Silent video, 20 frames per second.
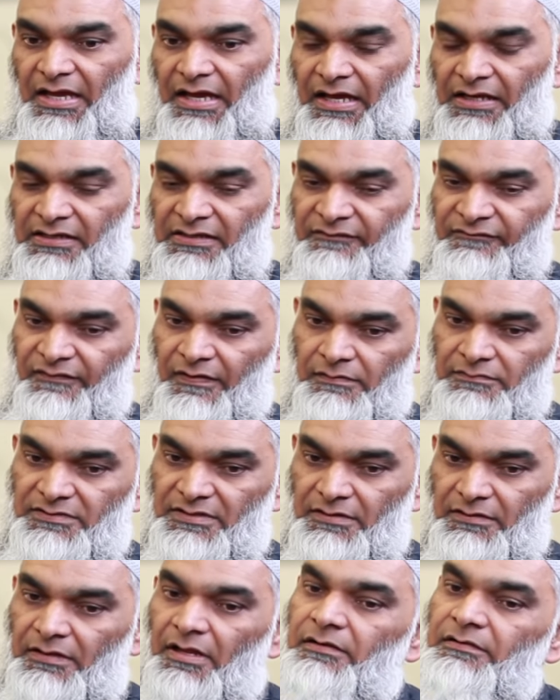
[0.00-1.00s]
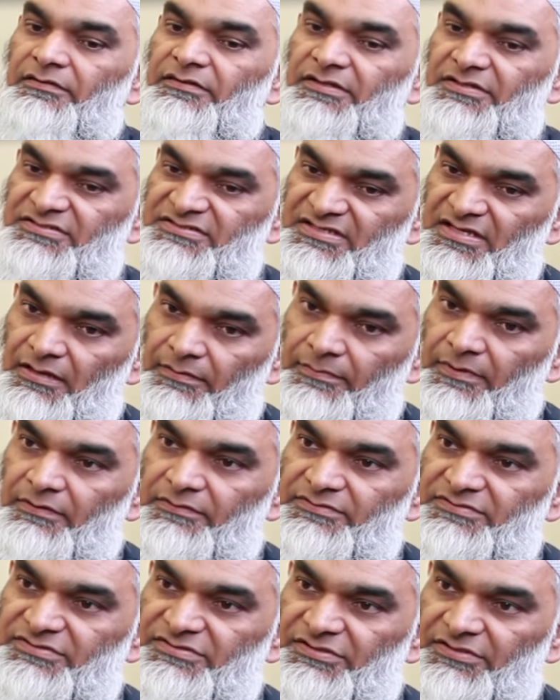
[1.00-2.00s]
And he found that a lot of things came
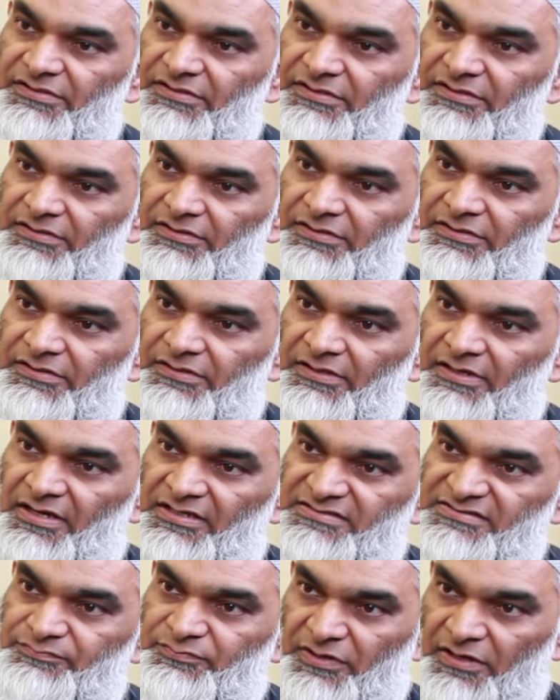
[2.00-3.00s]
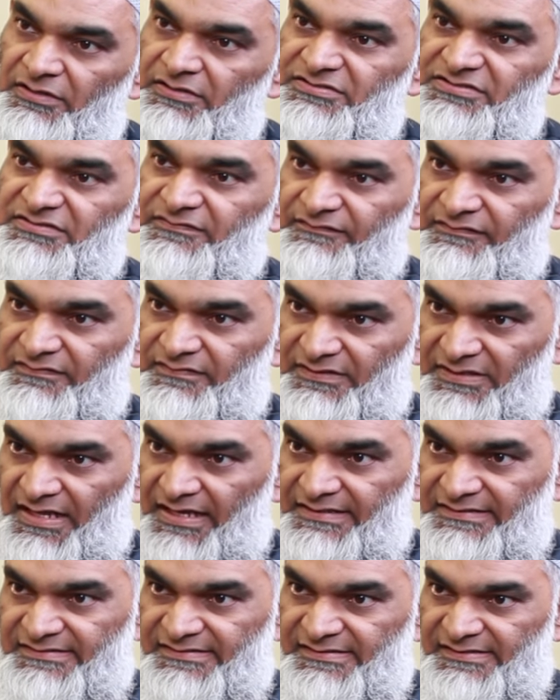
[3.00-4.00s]
out uh, as products of
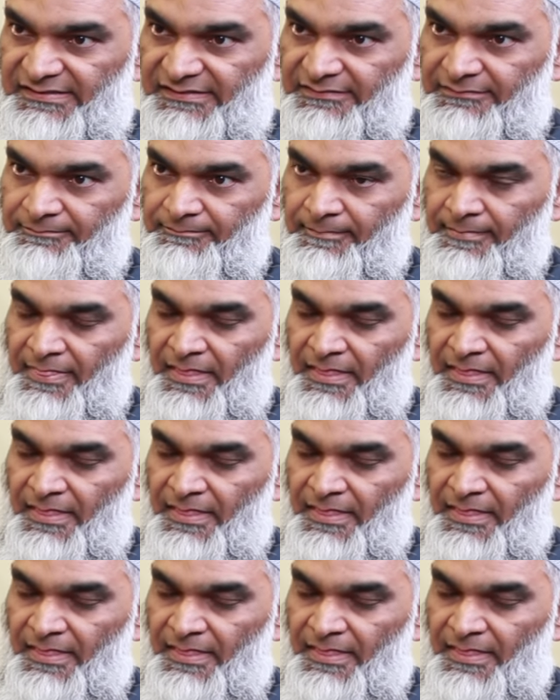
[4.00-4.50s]
19.